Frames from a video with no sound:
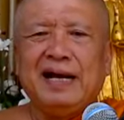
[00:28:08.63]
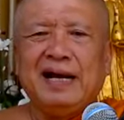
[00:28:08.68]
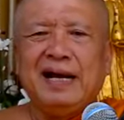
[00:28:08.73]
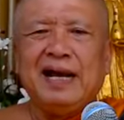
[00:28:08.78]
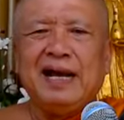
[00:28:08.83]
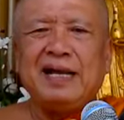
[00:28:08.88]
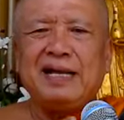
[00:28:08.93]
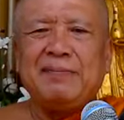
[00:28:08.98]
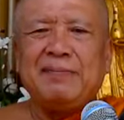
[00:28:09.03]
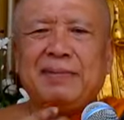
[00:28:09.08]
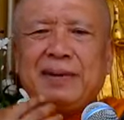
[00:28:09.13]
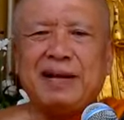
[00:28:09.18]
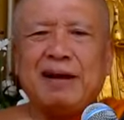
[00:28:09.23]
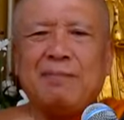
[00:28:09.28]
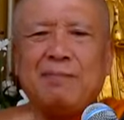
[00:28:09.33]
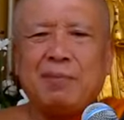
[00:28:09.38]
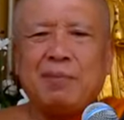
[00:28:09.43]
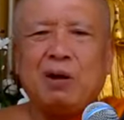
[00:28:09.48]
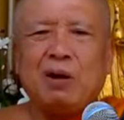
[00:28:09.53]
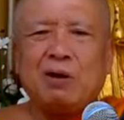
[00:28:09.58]
And it
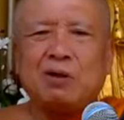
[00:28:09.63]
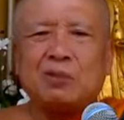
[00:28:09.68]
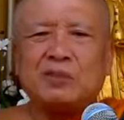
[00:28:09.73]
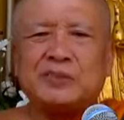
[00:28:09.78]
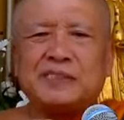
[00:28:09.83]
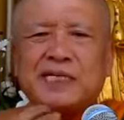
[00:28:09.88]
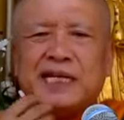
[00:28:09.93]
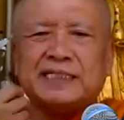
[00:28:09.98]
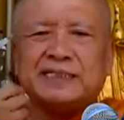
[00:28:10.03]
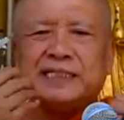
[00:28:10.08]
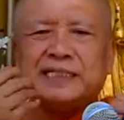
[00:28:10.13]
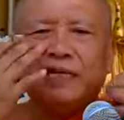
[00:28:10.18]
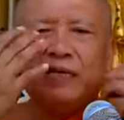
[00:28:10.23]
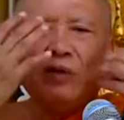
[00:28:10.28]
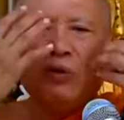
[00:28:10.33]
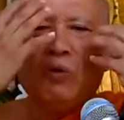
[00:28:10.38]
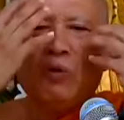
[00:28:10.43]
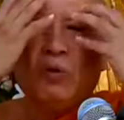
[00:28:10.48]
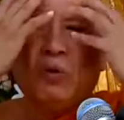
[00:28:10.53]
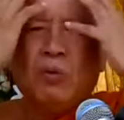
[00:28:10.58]
become more sensing
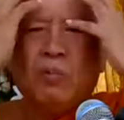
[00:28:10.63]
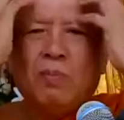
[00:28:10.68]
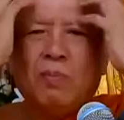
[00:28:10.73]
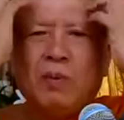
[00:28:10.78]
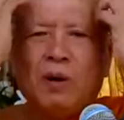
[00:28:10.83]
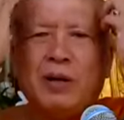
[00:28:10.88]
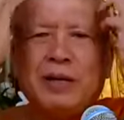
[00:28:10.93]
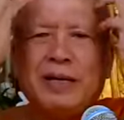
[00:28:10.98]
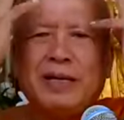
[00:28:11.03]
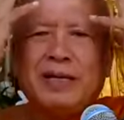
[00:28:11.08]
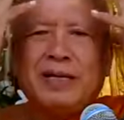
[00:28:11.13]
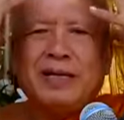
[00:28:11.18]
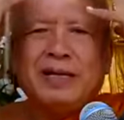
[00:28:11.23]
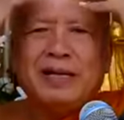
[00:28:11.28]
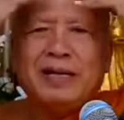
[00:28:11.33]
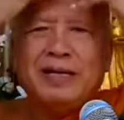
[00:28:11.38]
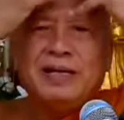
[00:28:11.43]
the whole body.